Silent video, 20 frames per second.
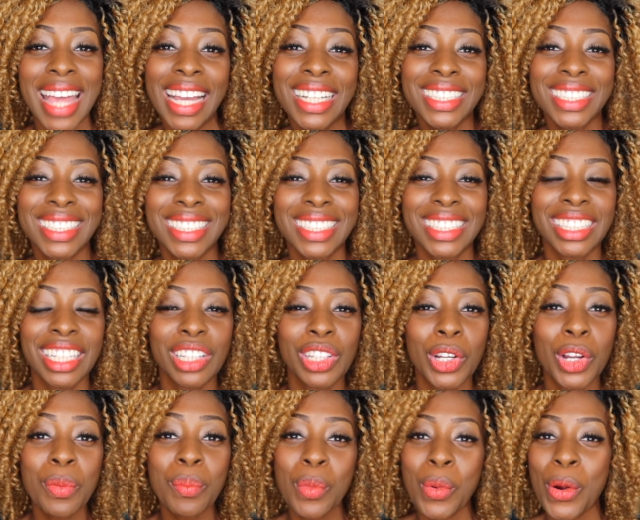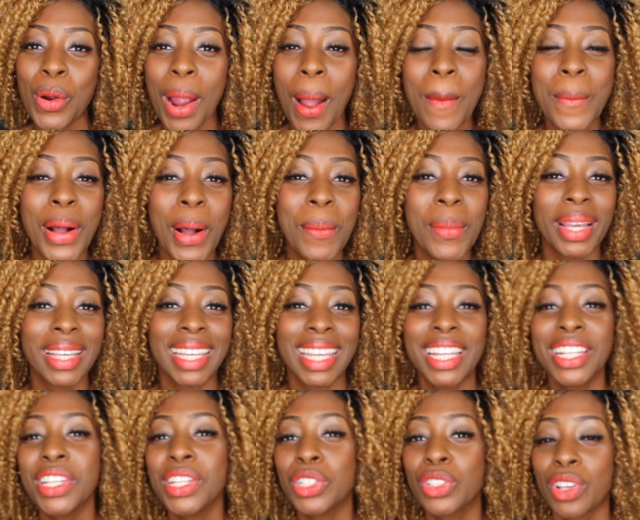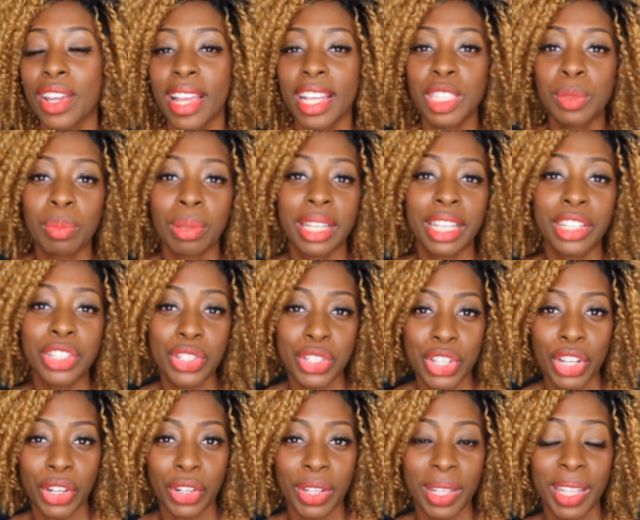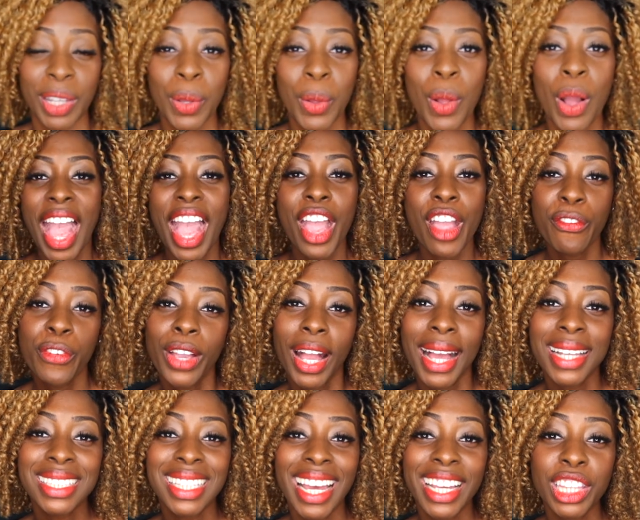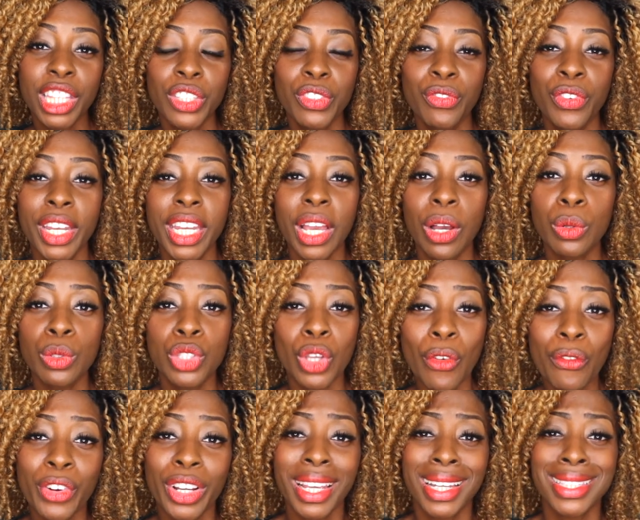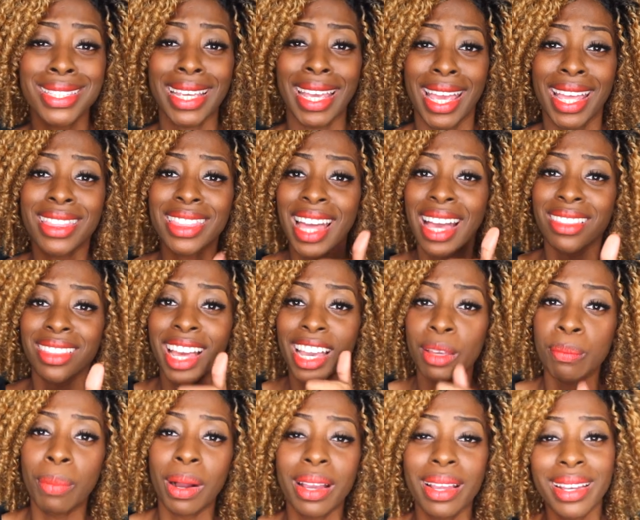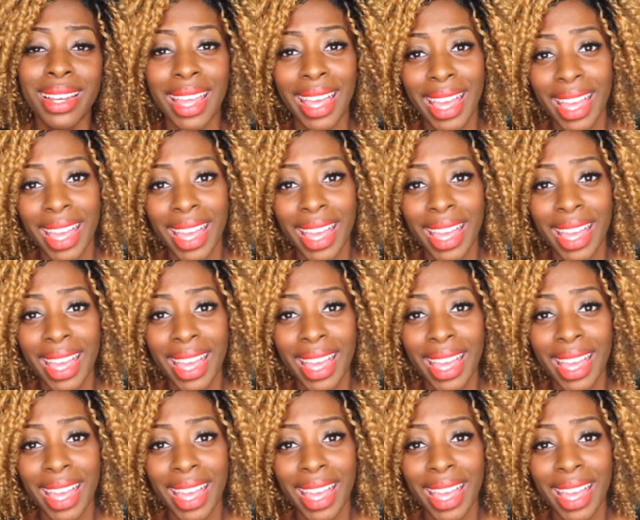next to learn more about my kidney transplant journey. If you guys like this video, don't forget to hit that like button,